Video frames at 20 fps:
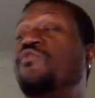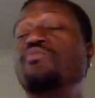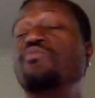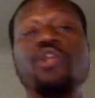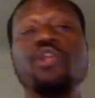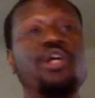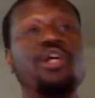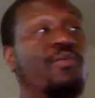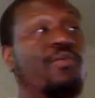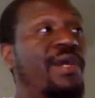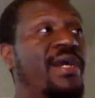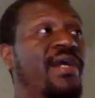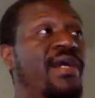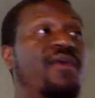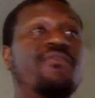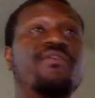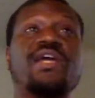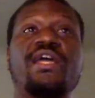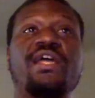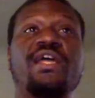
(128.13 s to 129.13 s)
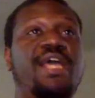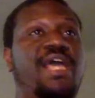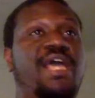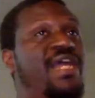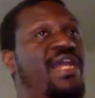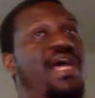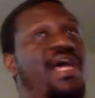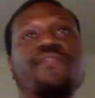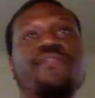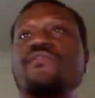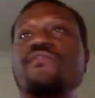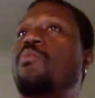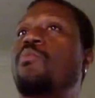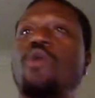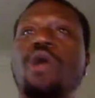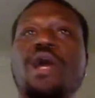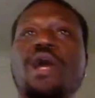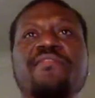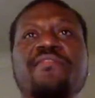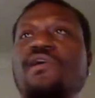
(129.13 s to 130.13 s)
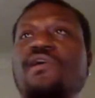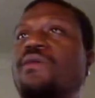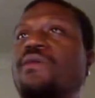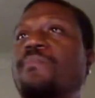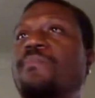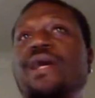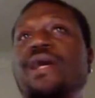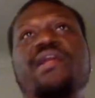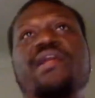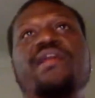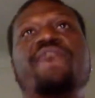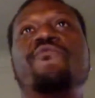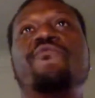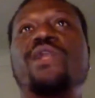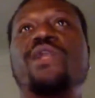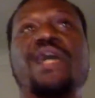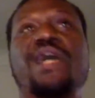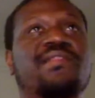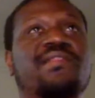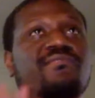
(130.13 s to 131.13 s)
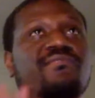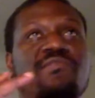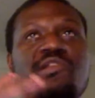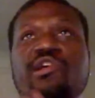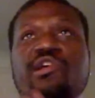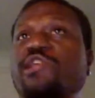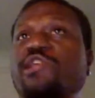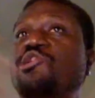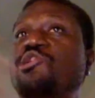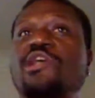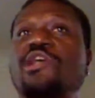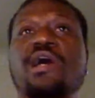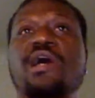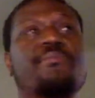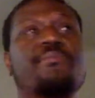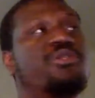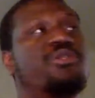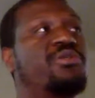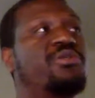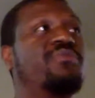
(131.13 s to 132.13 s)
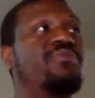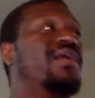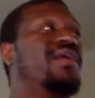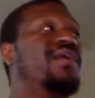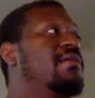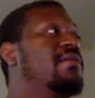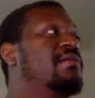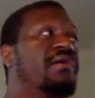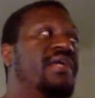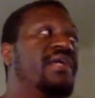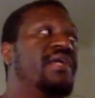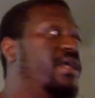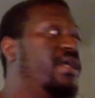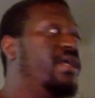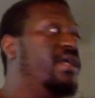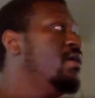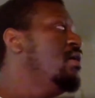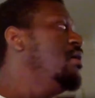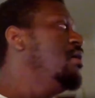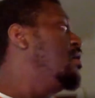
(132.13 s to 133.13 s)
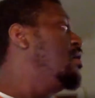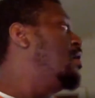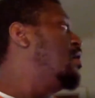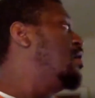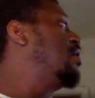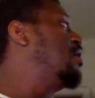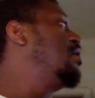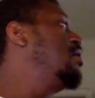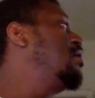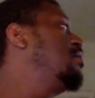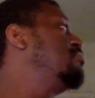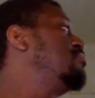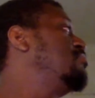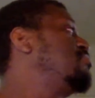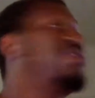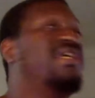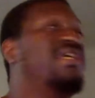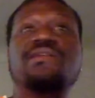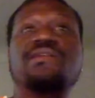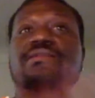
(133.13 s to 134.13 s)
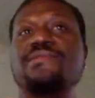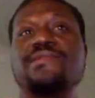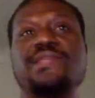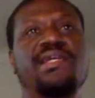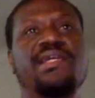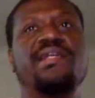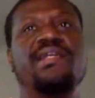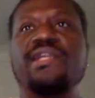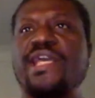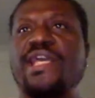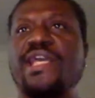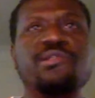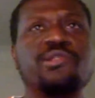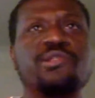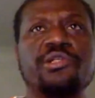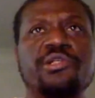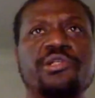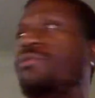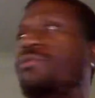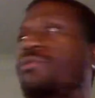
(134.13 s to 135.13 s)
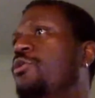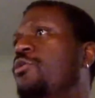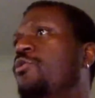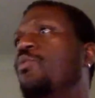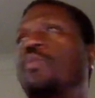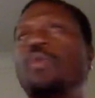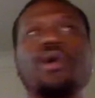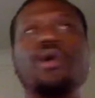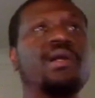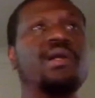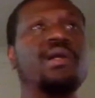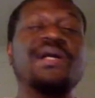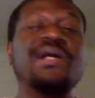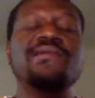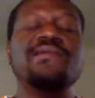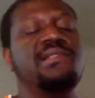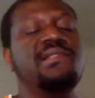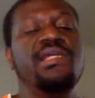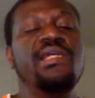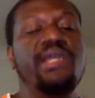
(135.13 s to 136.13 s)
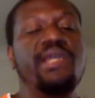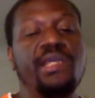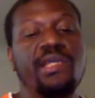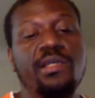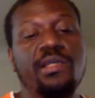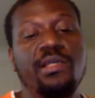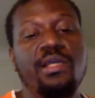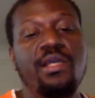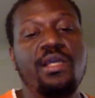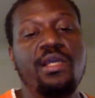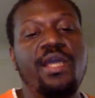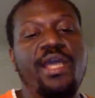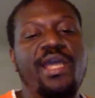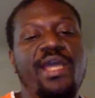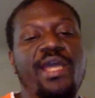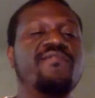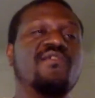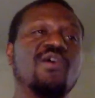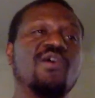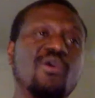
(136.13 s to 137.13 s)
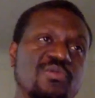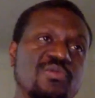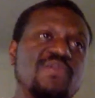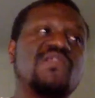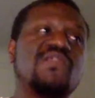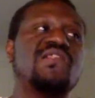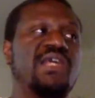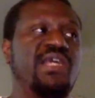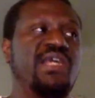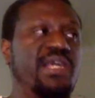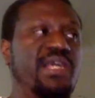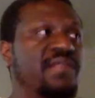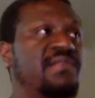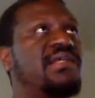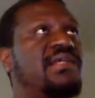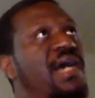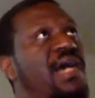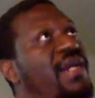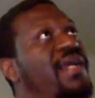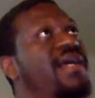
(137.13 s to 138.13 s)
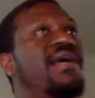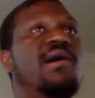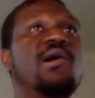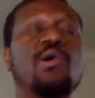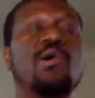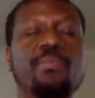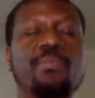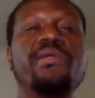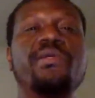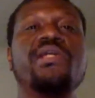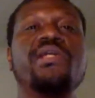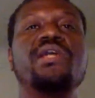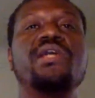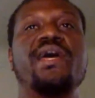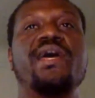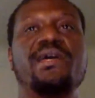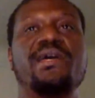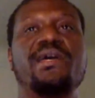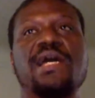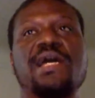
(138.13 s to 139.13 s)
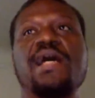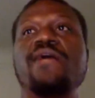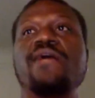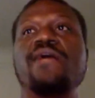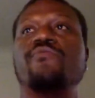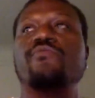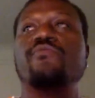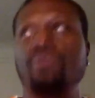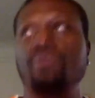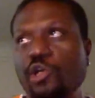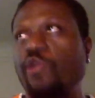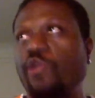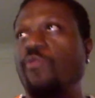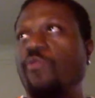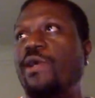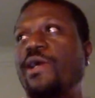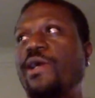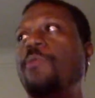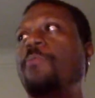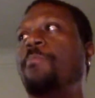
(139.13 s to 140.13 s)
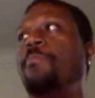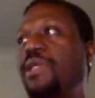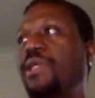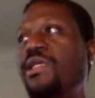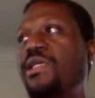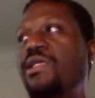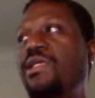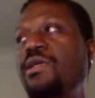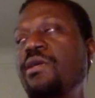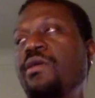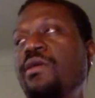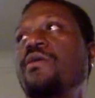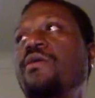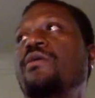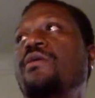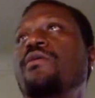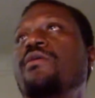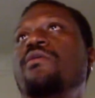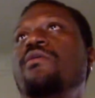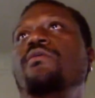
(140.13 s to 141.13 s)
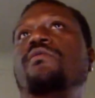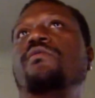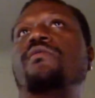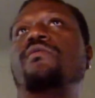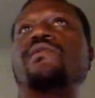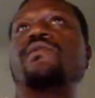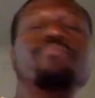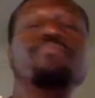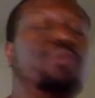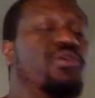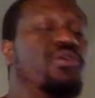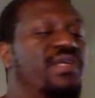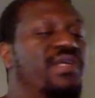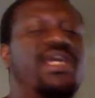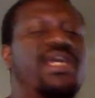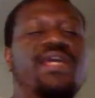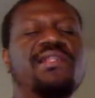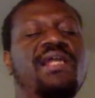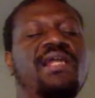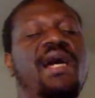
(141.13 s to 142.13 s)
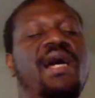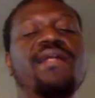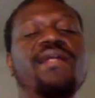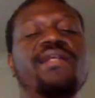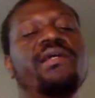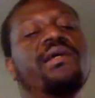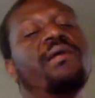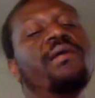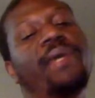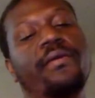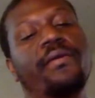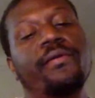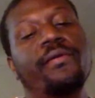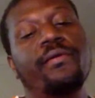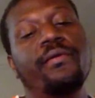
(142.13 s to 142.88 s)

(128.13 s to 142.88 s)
look around, and the more I thought about it, when I look at geometry, when I look at things in nature, what am I seeing? And those things kind of help me as I look around me communicate the idea better.